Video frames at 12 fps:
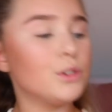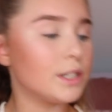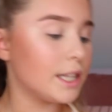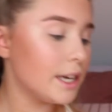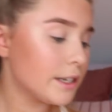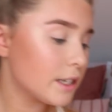
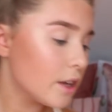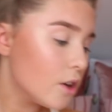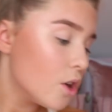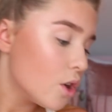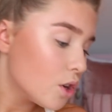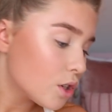use these.
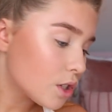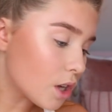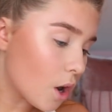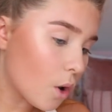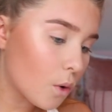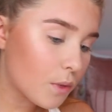
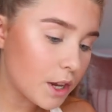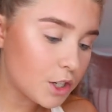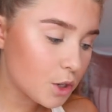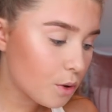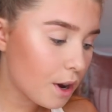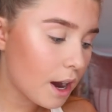So they
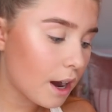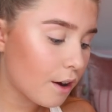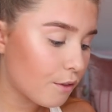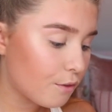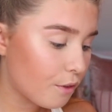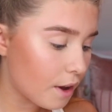do
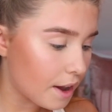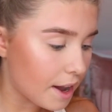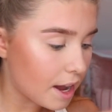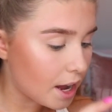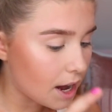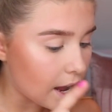have
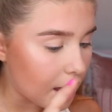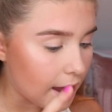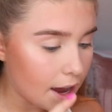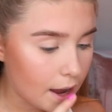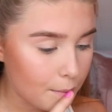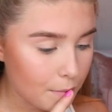
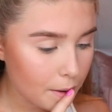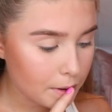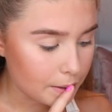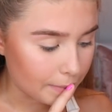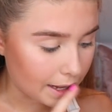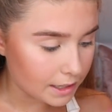how
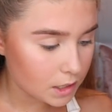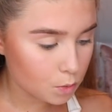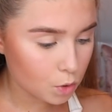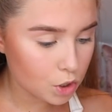many mattes?